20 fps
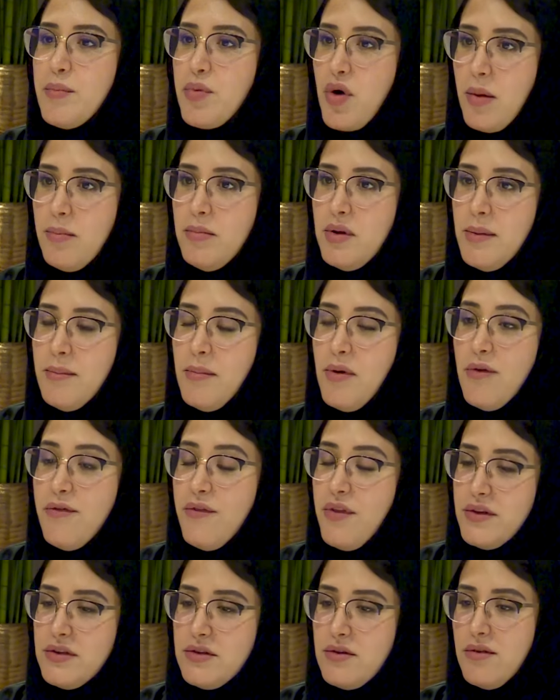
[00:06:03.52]
problem
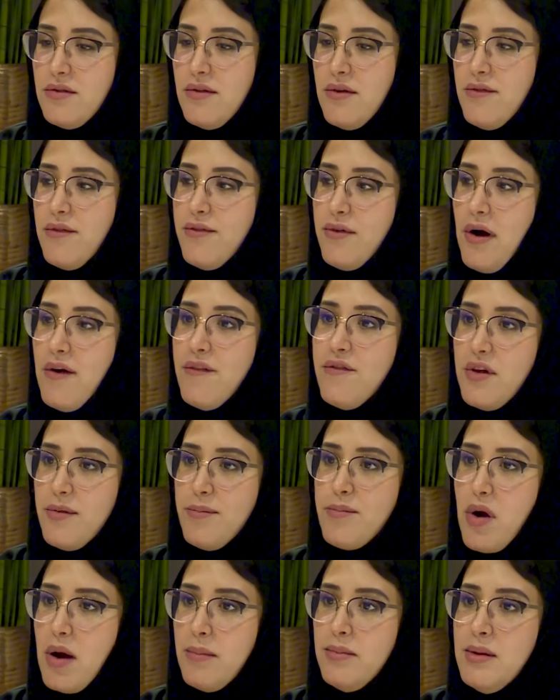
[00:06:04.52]
of the
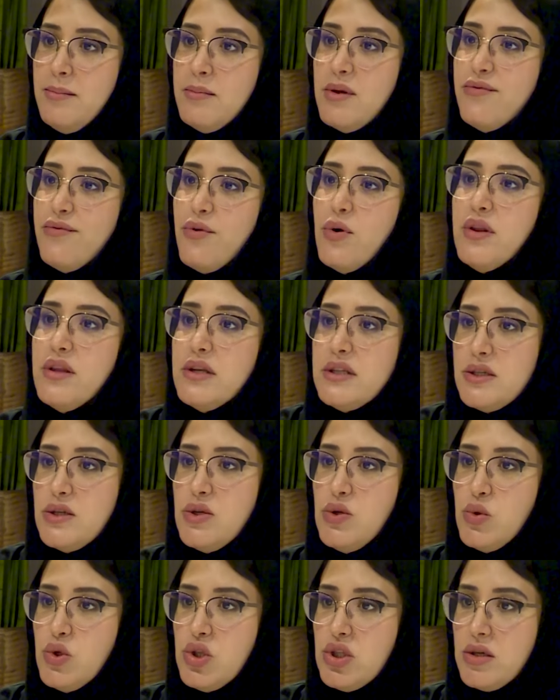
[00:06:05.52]
problem before the
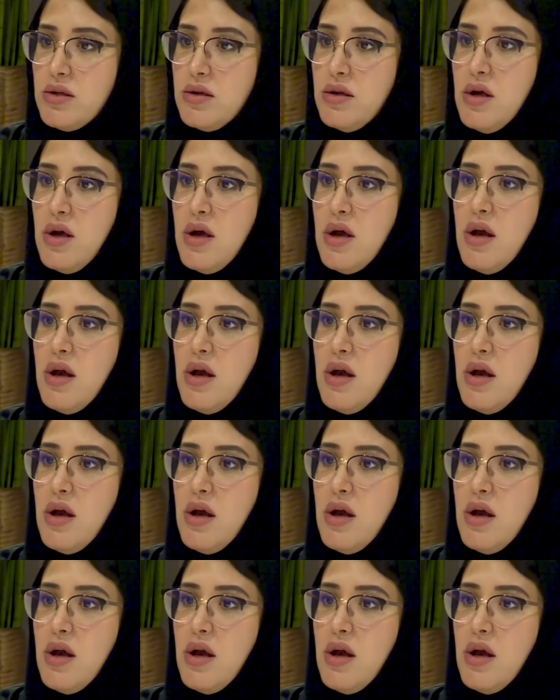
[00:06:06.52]
solution,